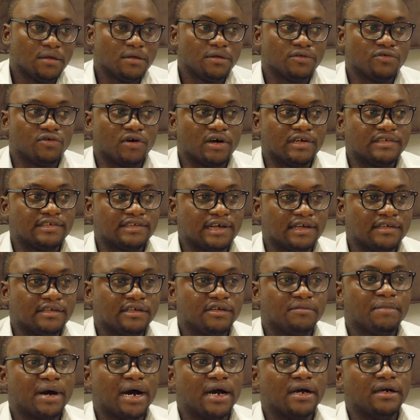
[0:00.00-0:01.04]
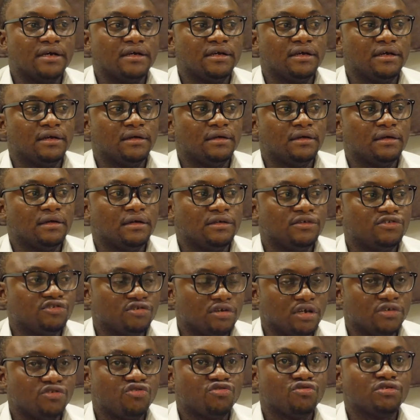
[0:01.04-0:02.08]
So I started by
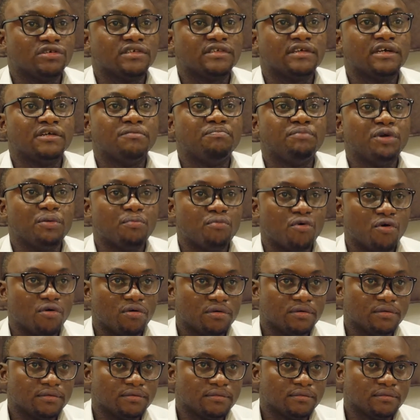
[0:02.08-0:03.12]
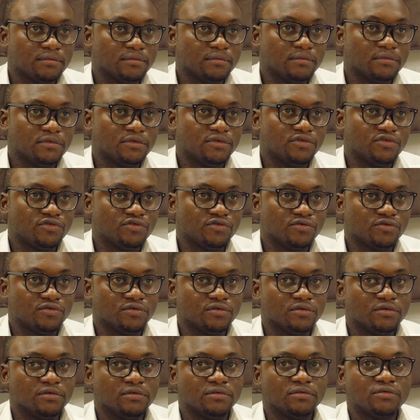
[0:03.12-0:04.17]
interesting people,
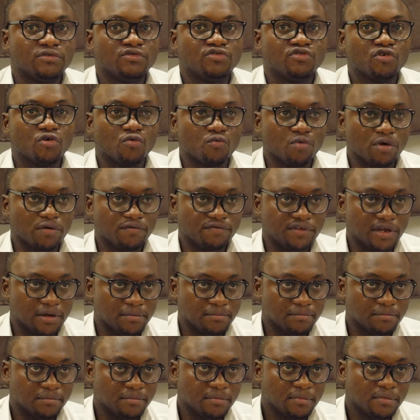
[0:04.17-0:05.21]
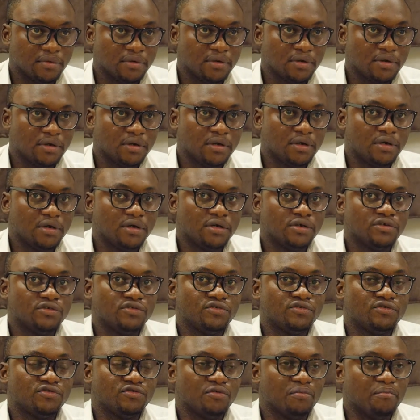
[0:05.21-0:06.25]
to talk with them,
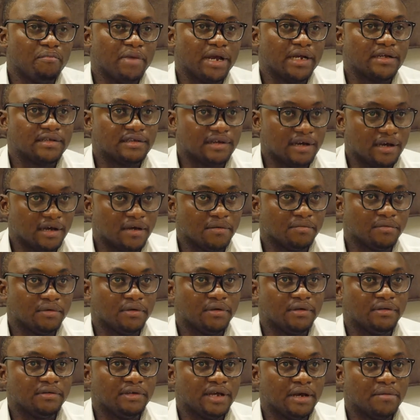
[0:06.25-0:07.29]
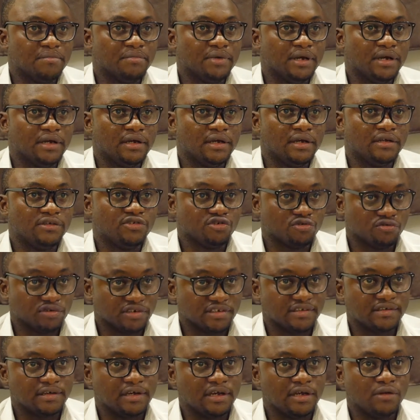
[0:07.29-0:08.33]
to make them
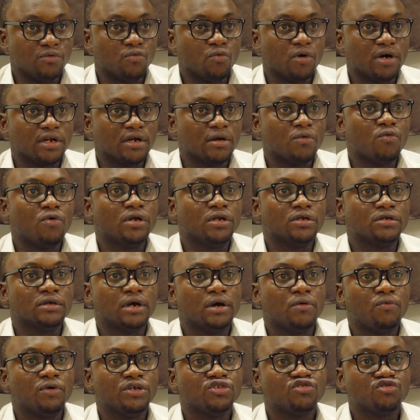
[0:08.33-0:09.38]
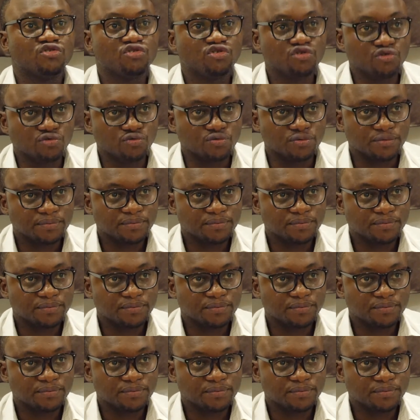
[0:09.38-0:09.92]
interest in what I want to do.